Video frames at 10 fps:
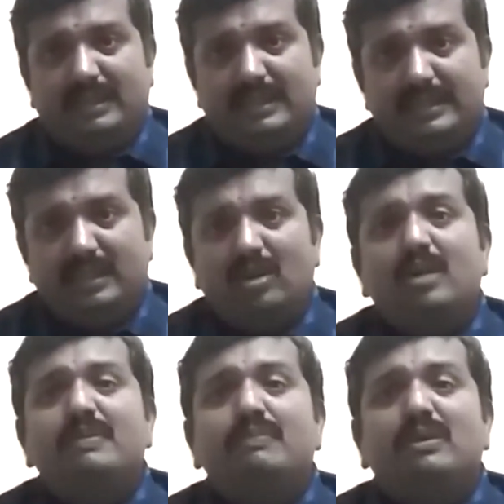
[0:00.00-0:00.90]
And it will
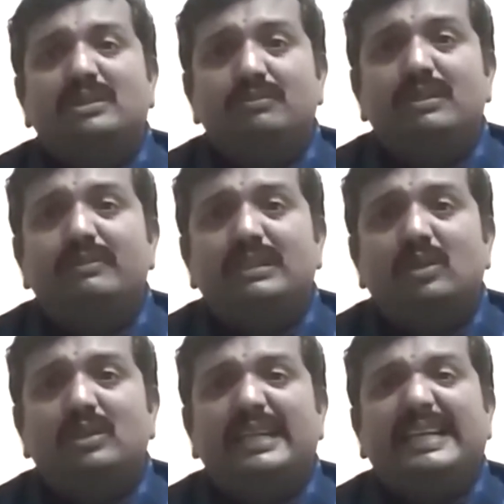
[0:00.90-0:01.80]
not be possible
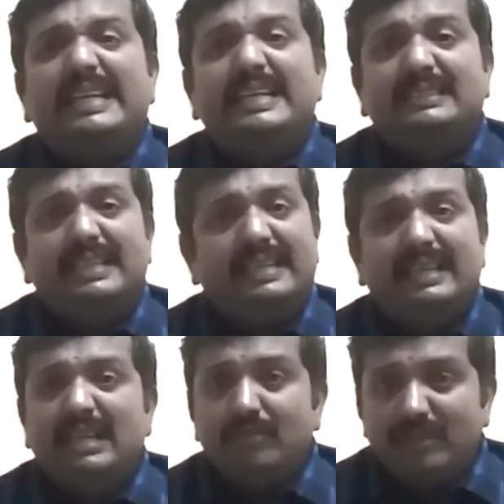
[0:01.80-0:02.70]
without techniques like
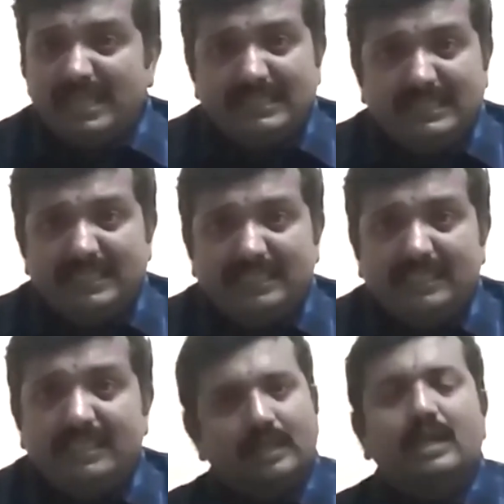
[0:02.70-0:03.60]

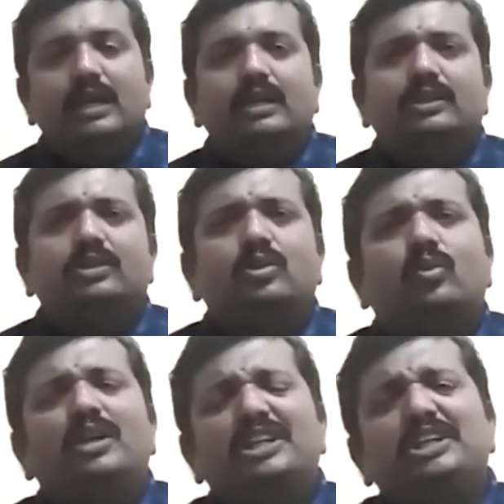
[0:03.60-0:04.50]
lyophilization. So
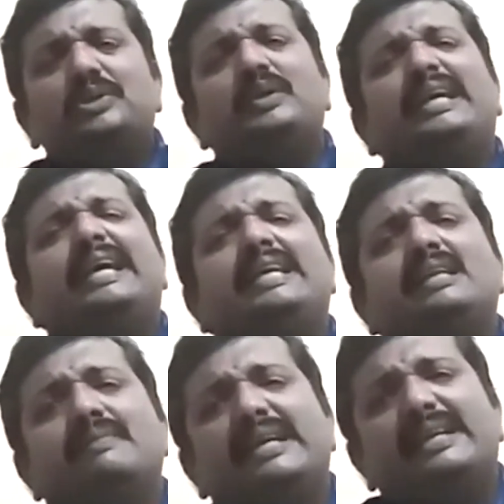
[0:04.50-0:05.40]
what do you
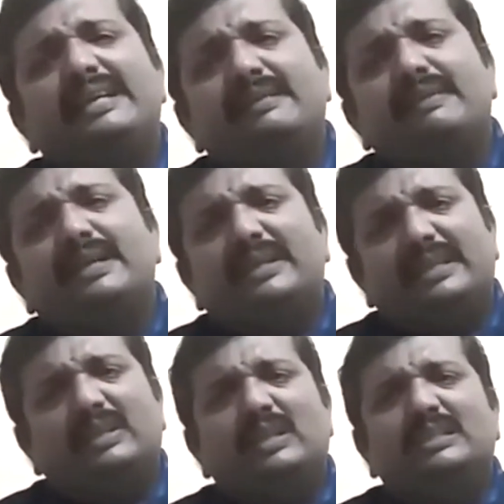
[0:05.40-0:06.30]
gain by learning
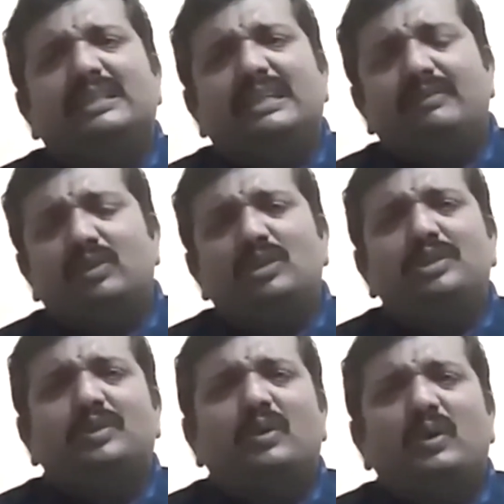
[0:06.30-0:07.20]
biotechnology? I have told
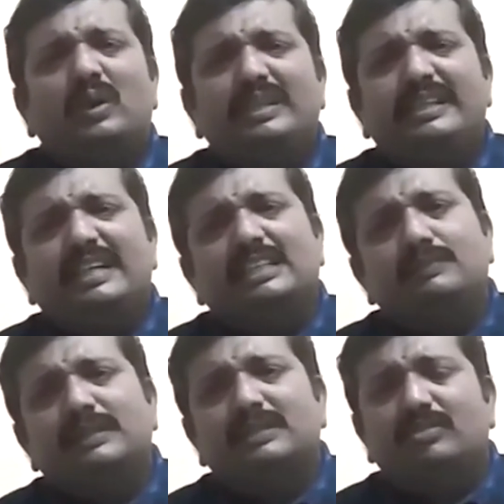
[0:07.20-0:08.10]
you all the
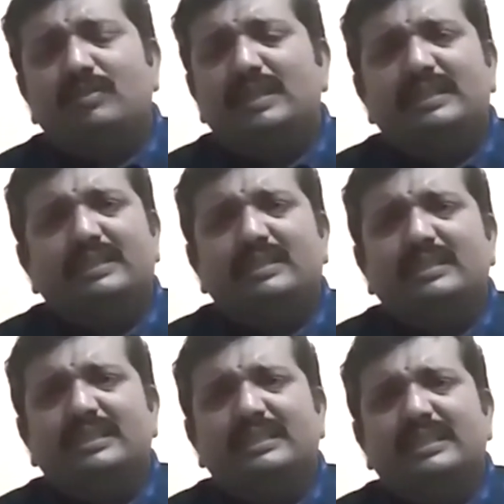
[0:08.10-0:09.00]
aspects of
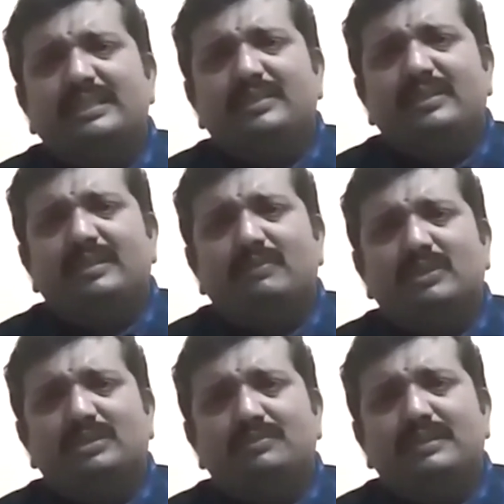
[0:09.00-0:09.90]
biotechnology that you can
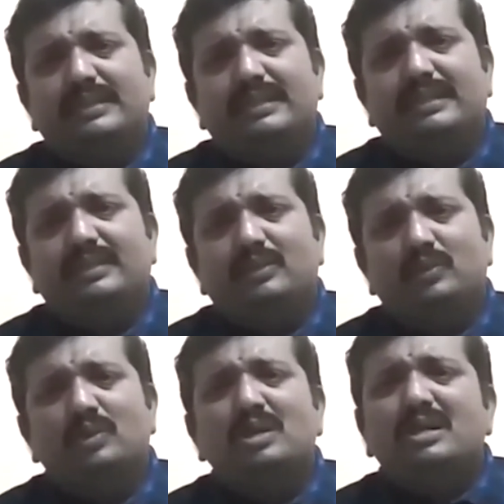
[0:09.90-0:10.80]
possibly
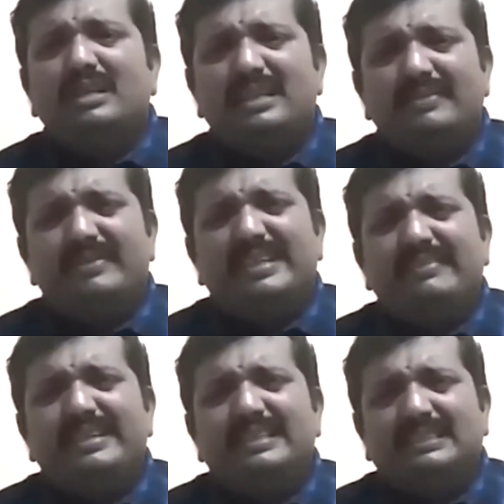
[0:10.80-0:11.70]
do in a
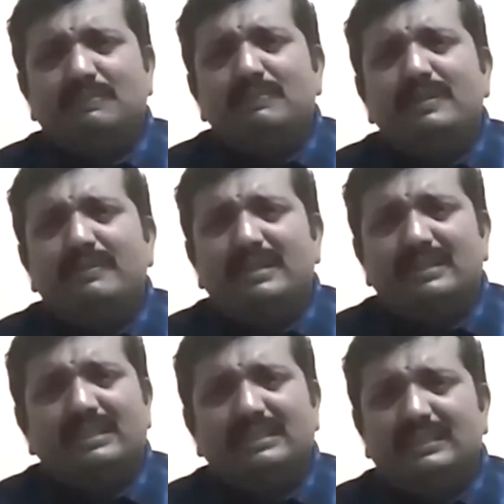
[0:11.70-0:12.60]
very simple
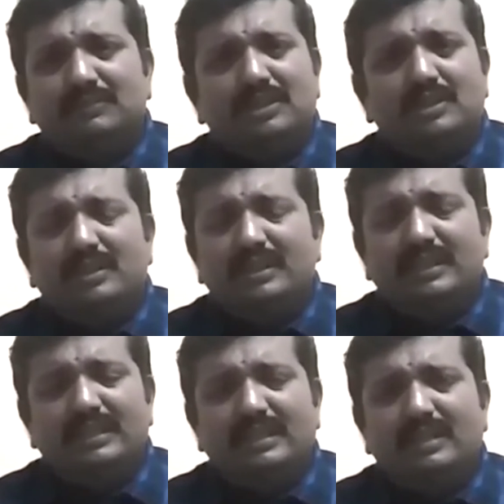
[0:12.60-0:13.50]
manner. There is
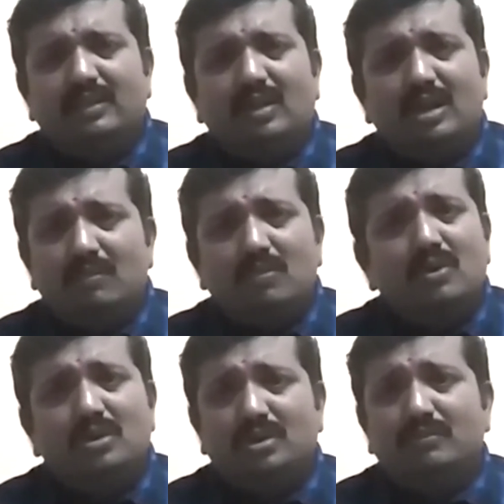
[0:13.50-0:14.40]
absolutely a lot
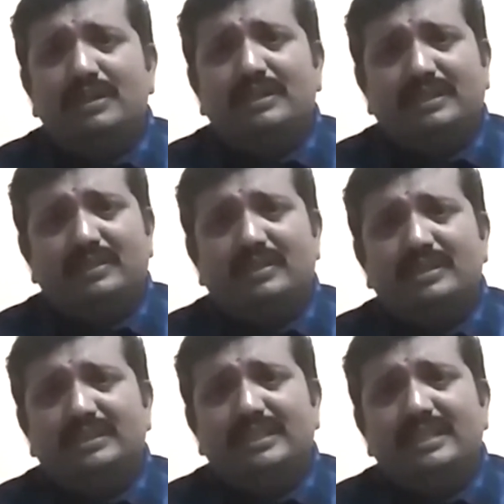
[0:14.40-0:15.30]
more to
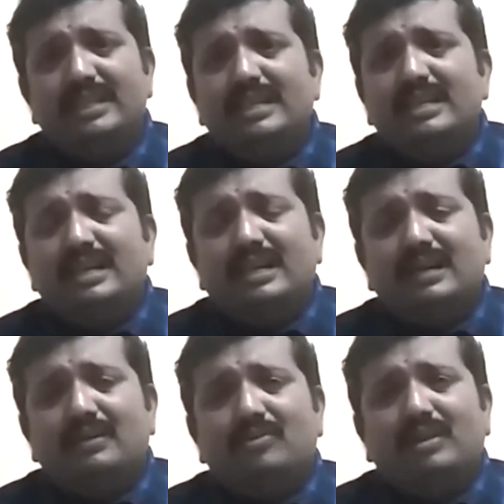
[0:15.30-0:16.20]
biotechnology.
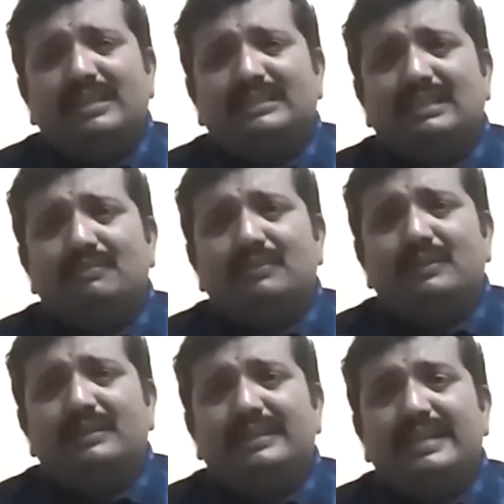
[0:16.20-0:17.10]
For
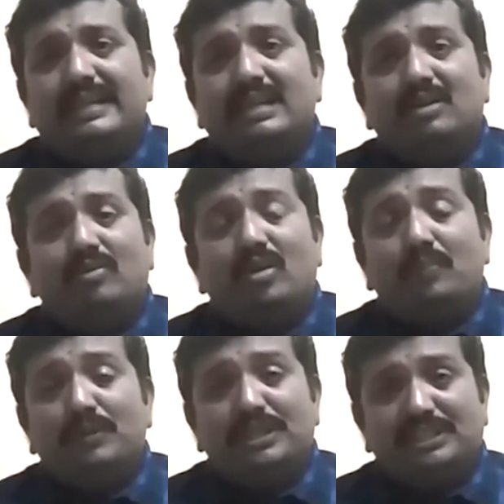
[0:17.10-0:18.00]
example, the area of
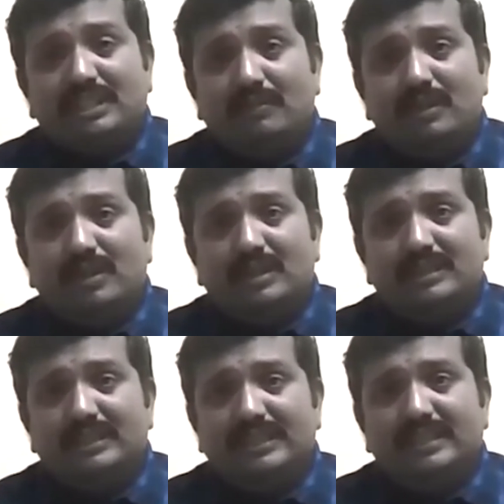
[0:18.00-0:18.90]
computational
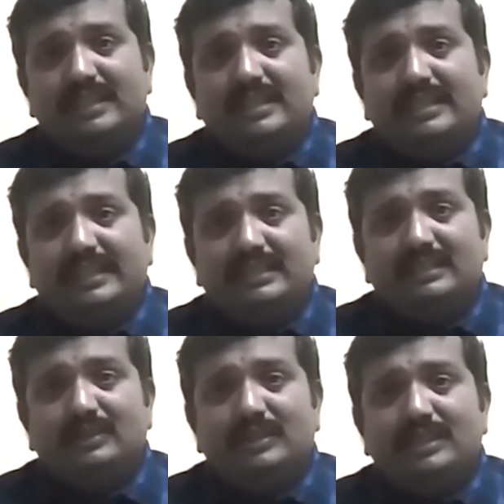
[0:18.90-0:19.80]
biology
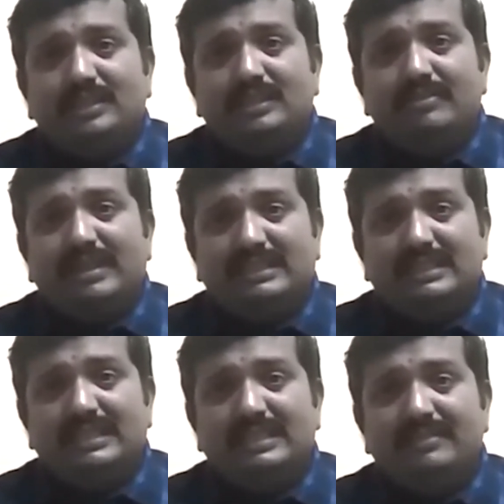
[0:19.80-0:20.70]
takes you into the
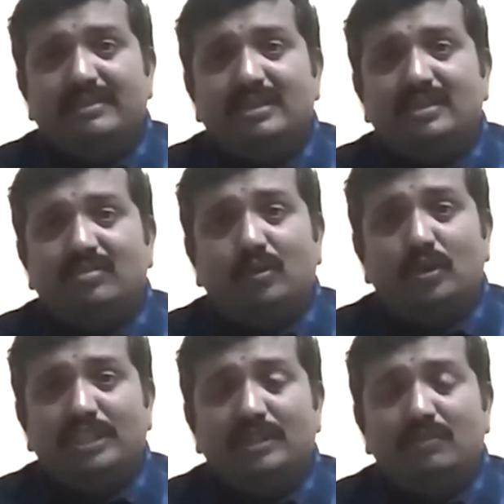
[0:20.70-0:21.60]
fascinating world of
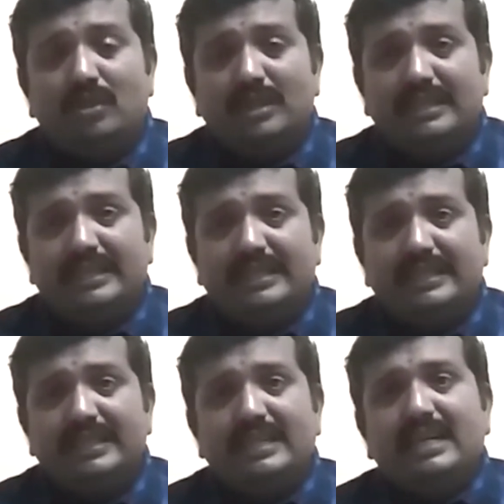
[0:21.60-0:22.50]
protein
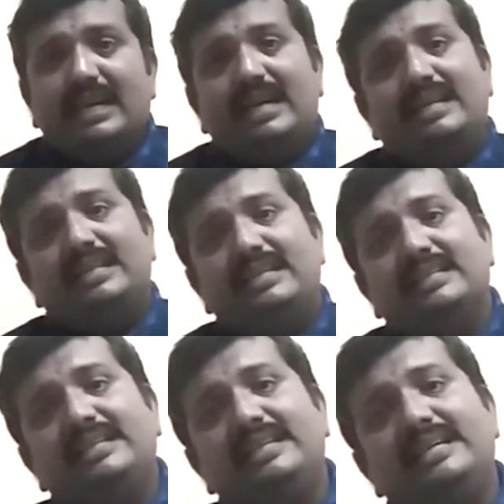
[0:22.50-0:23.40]
modeling, and
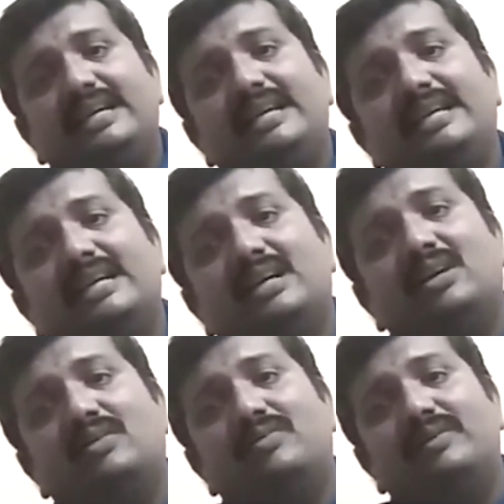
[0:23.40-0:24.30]
the area
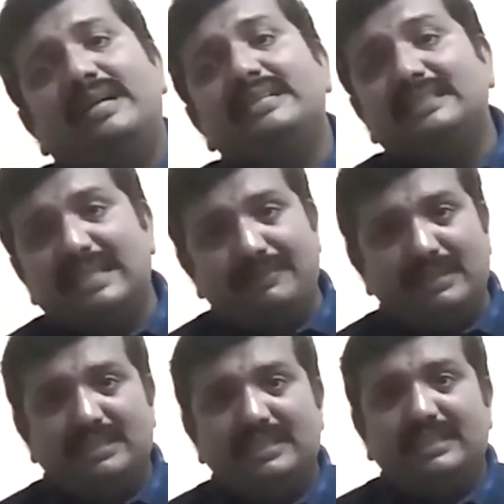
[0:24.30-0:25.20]
of enzyme
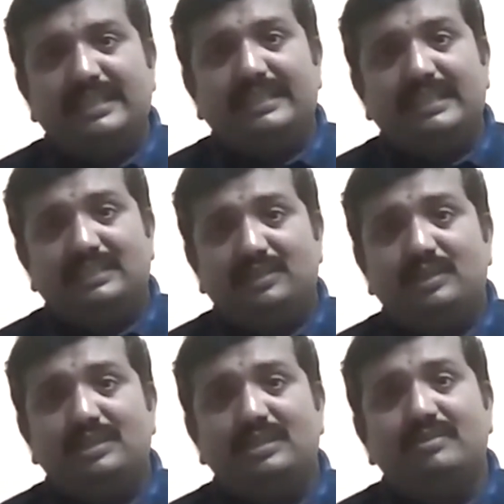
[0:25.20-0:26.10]
engineering takes you
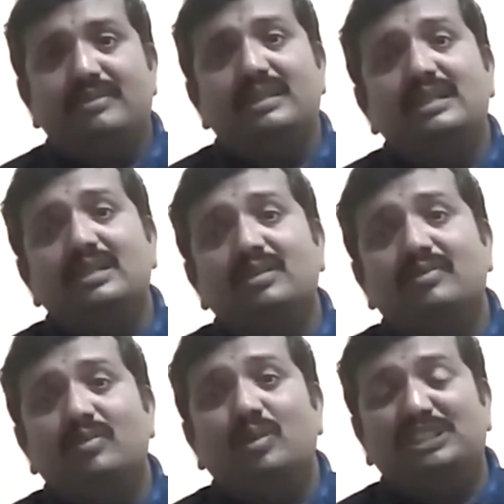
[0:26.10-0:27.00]
into the world
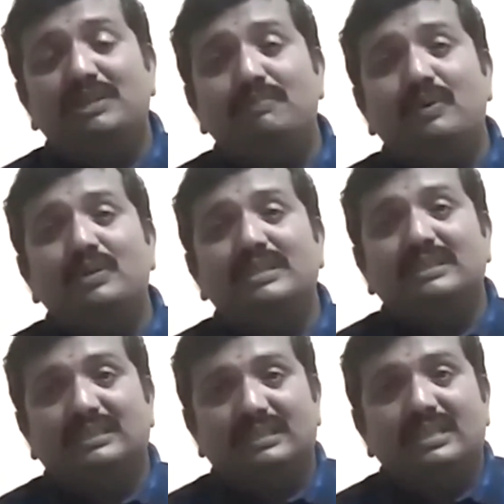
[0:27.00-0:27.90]
of washing
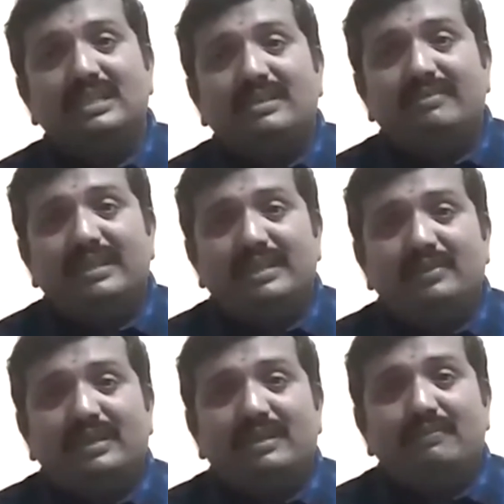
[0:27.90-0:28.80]
powders, where
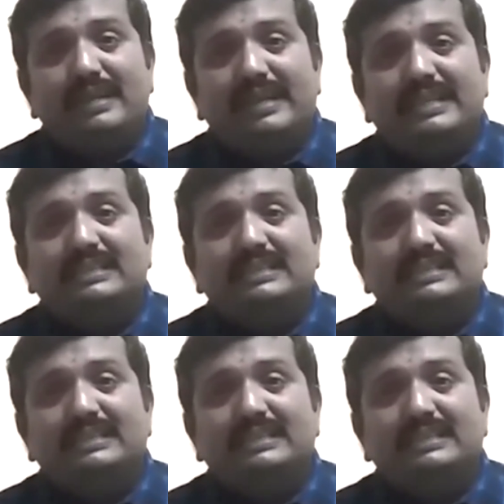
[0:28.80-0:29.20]
you can make